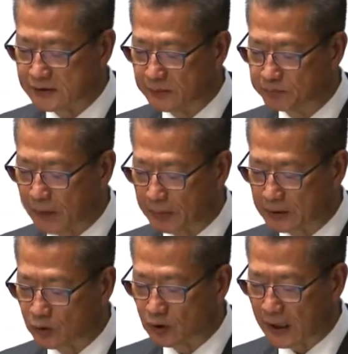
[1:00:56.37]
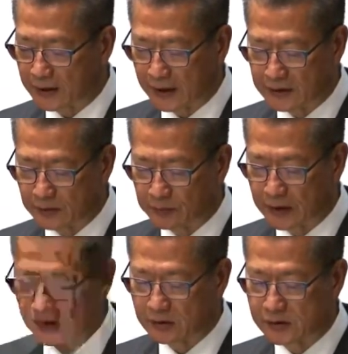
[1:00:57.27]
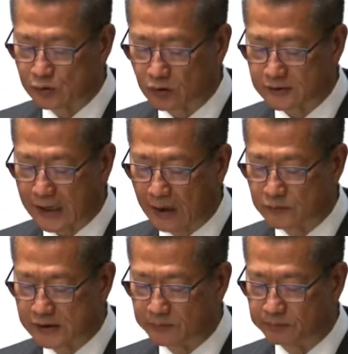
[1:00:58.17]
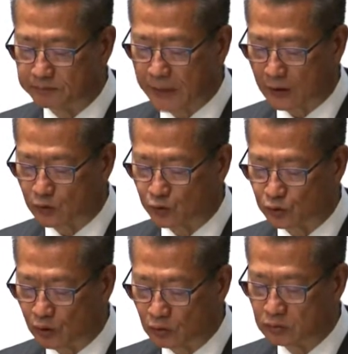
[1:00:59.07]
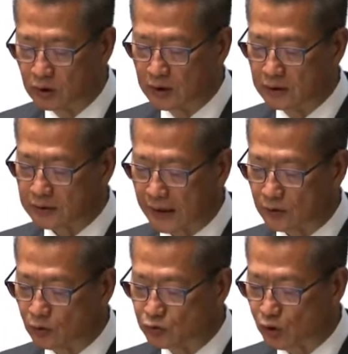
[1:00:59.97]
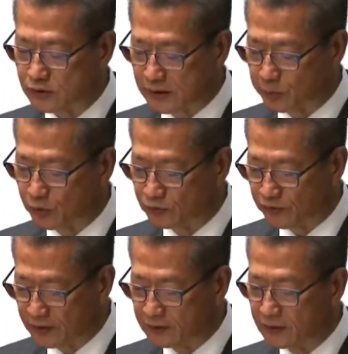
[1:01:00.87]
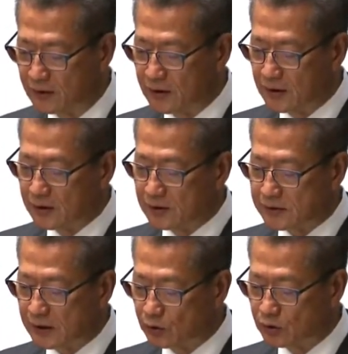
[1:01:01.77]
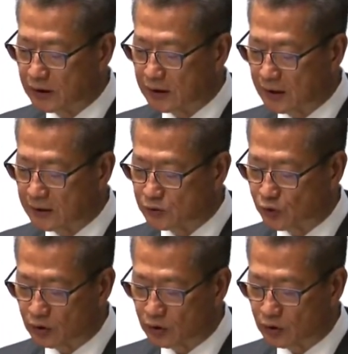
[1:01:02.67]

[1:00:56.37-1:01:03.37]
The reindustrialization and technology training program provided on-the-job training for over 3,500 employees of some